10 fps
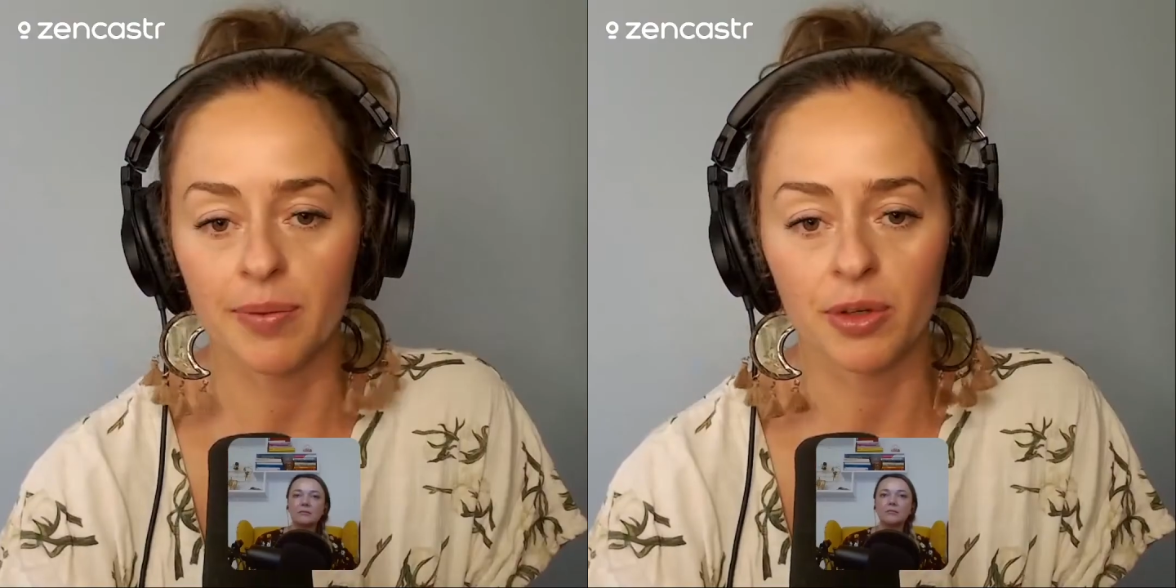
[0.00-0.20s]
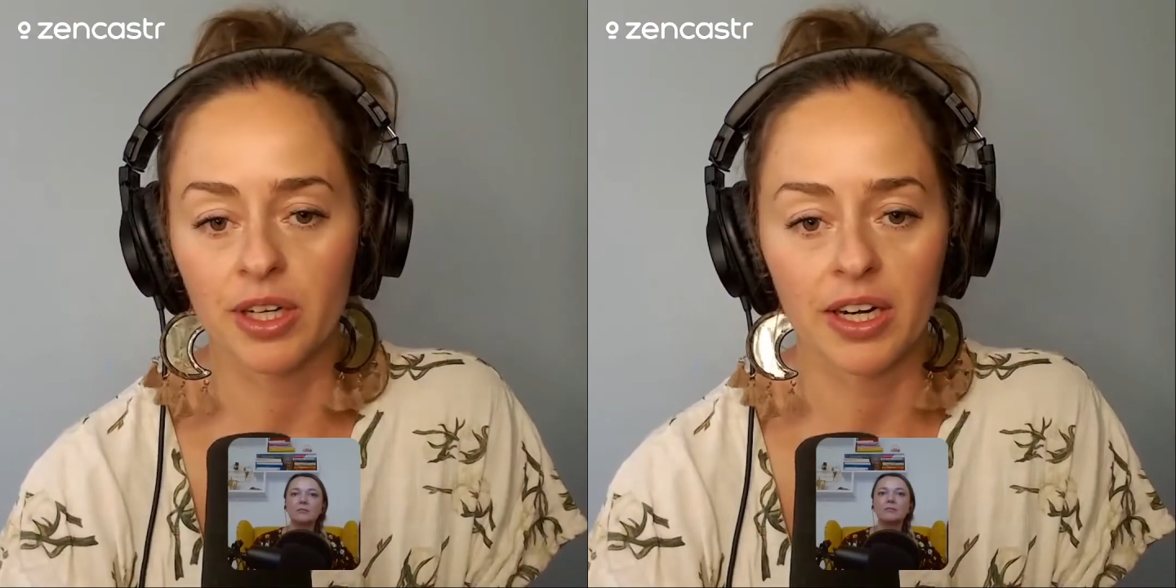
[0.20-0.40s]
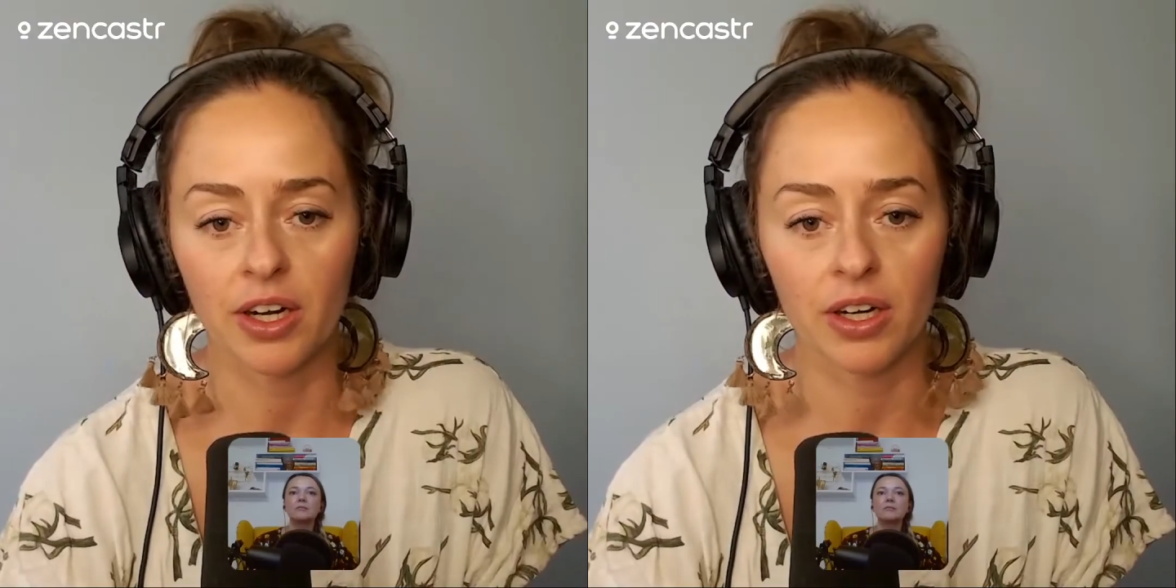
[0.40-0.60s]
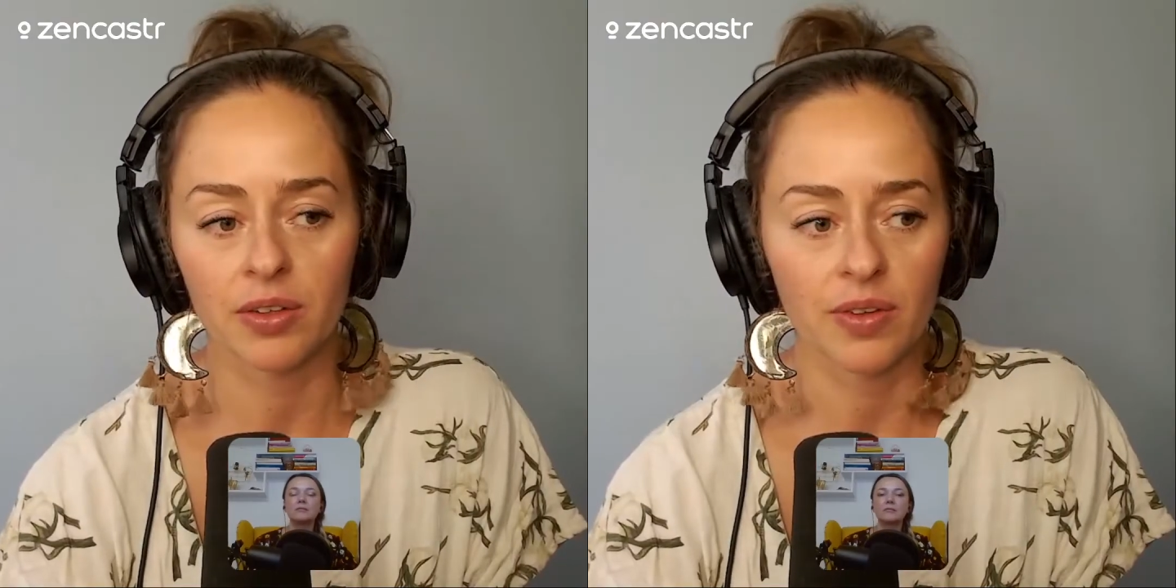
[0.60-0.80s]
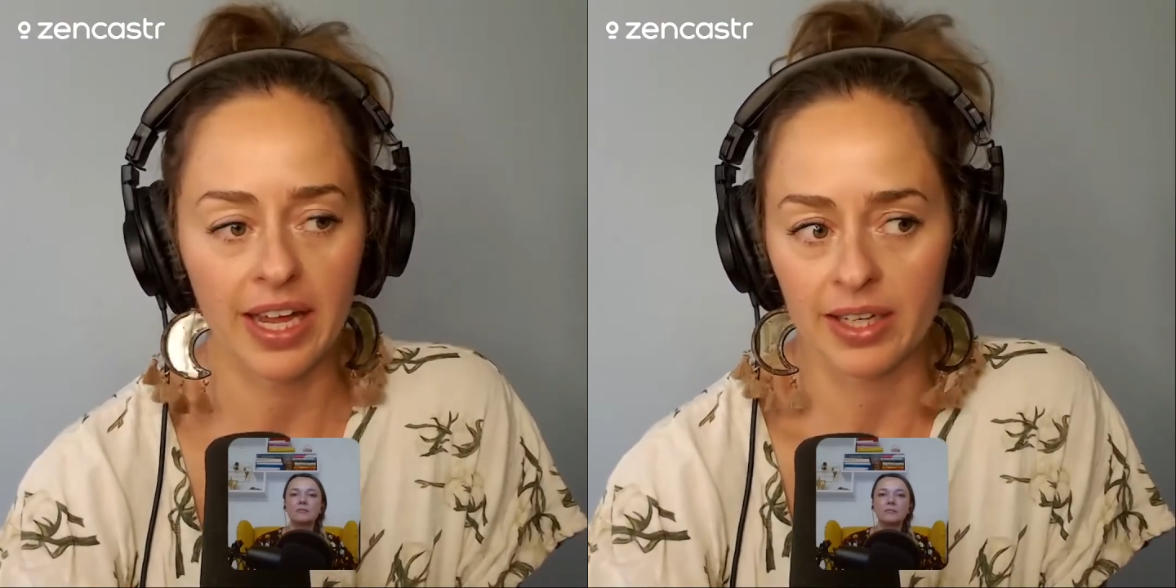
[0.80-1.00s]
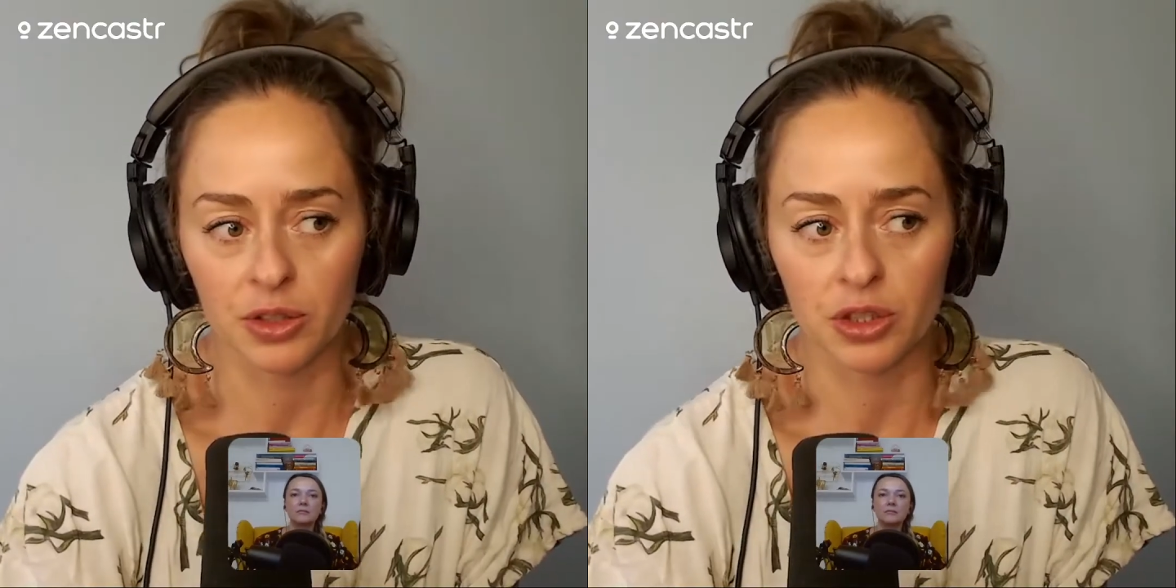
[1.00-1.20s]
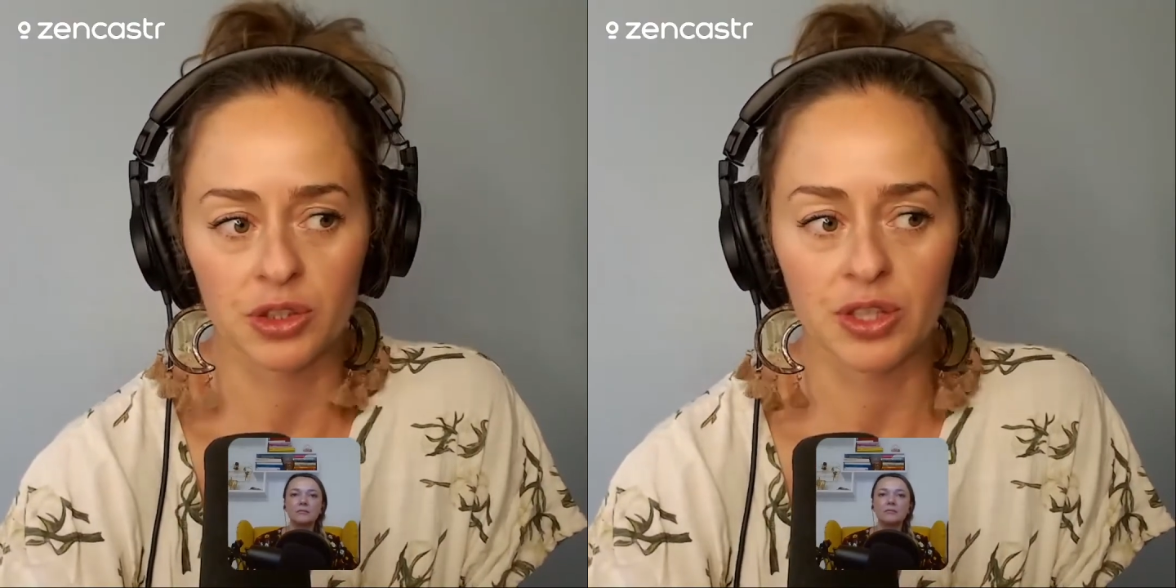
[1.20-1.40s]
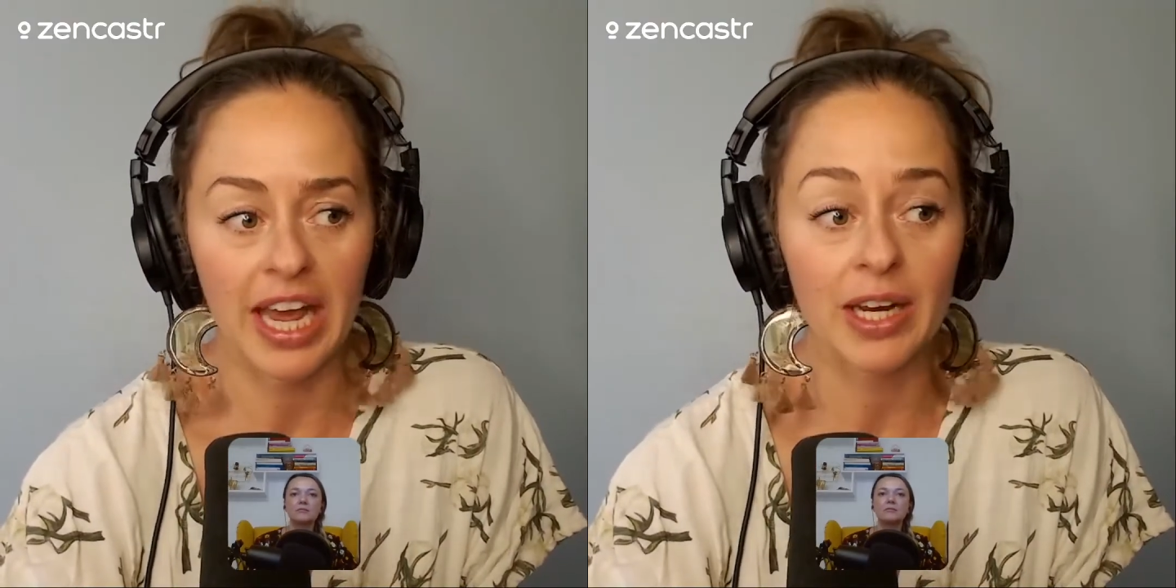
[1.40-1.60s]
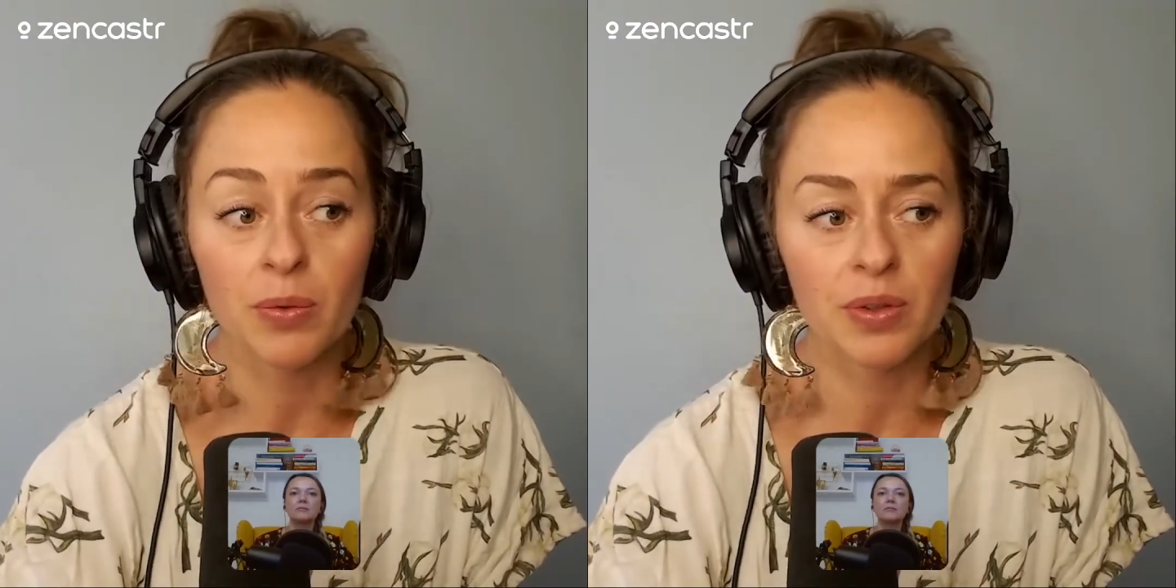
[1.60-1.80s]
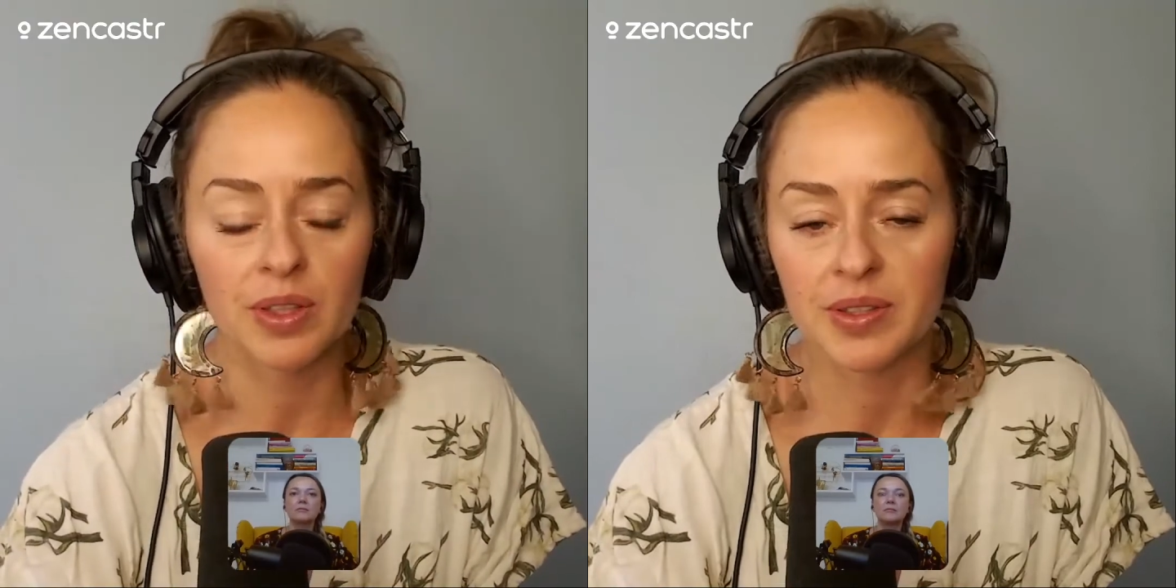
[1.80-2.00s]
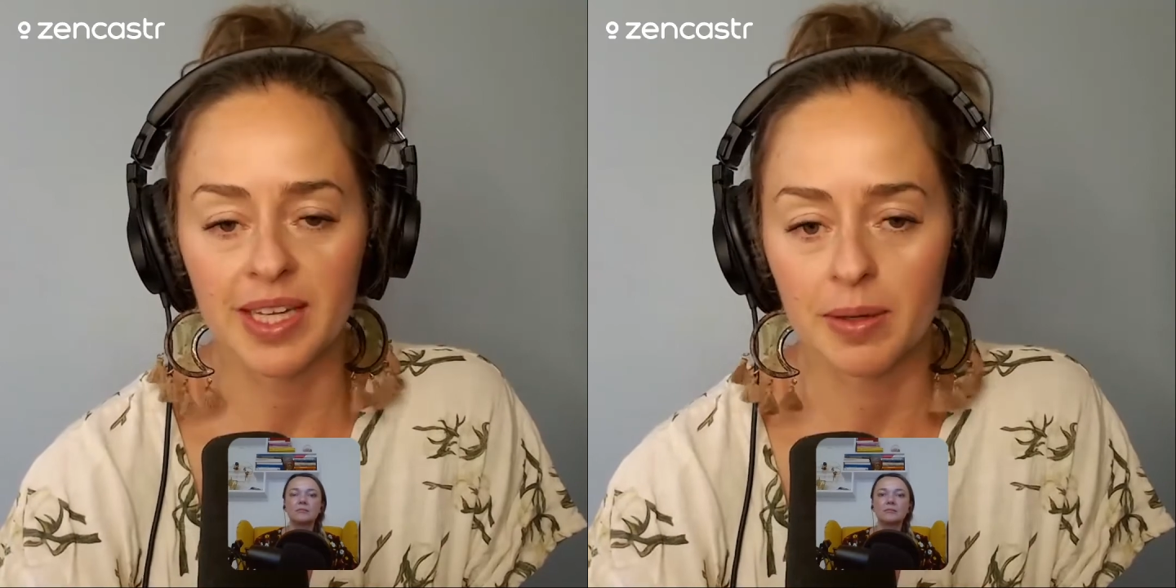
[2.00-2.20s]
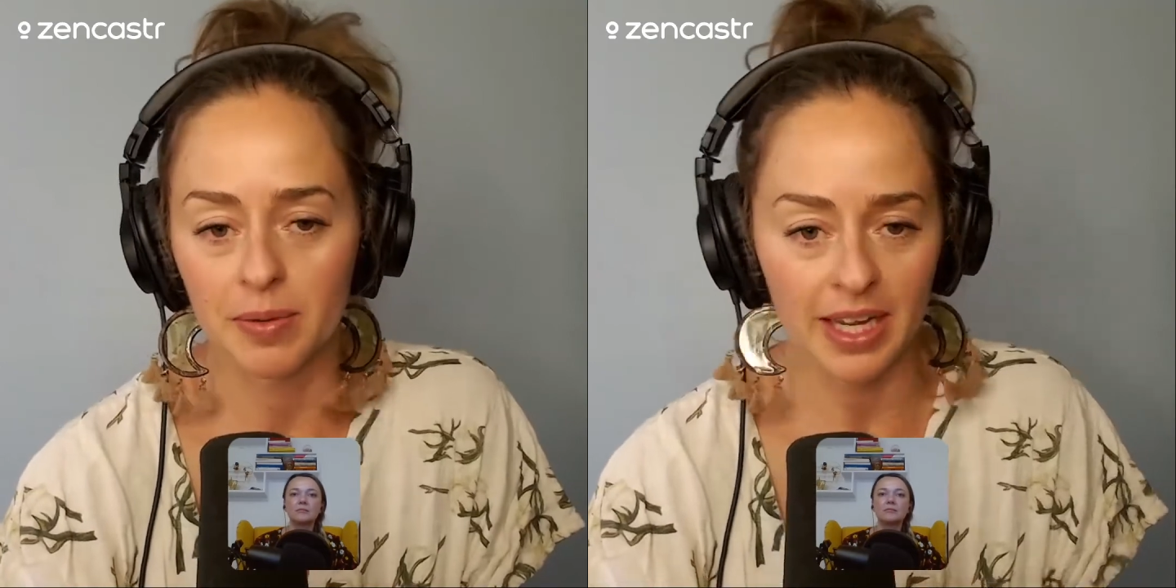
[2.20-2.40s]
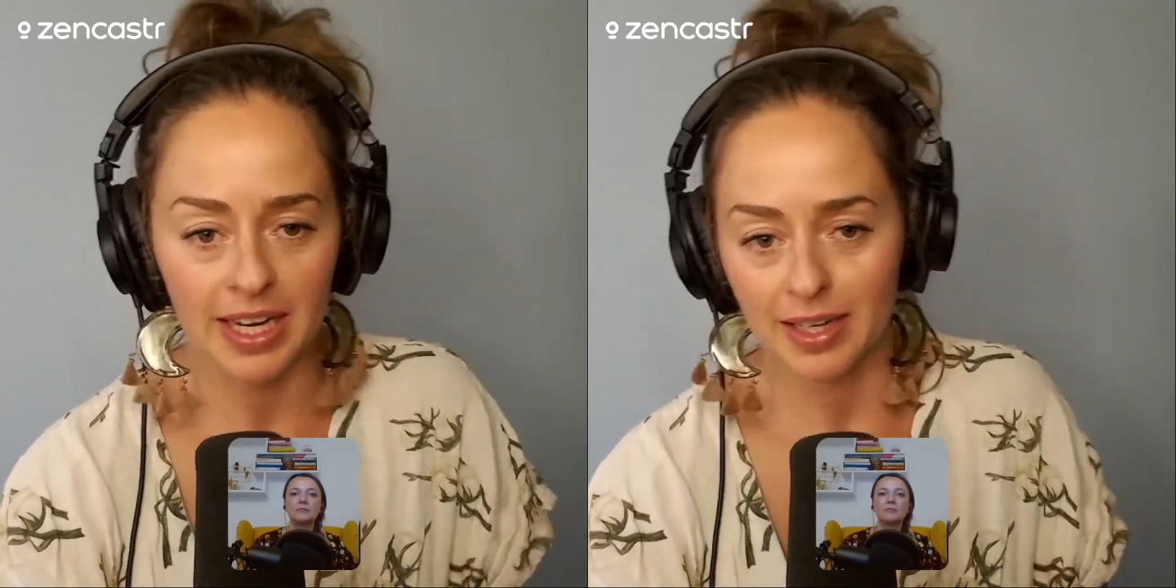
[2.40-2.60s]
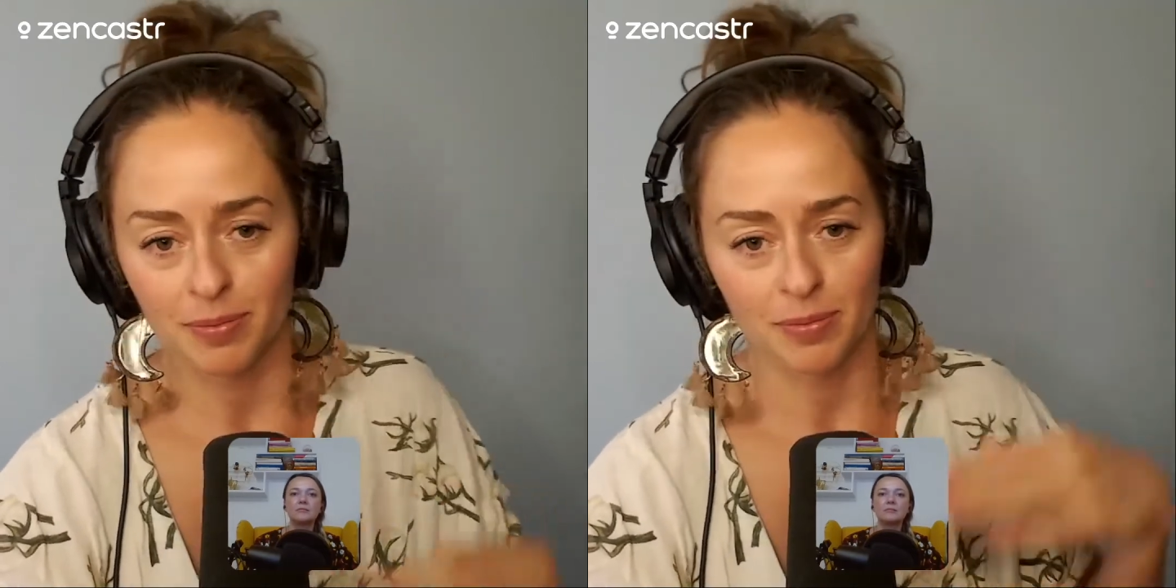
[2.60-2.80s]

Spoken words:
every year, like just anyone that's in it,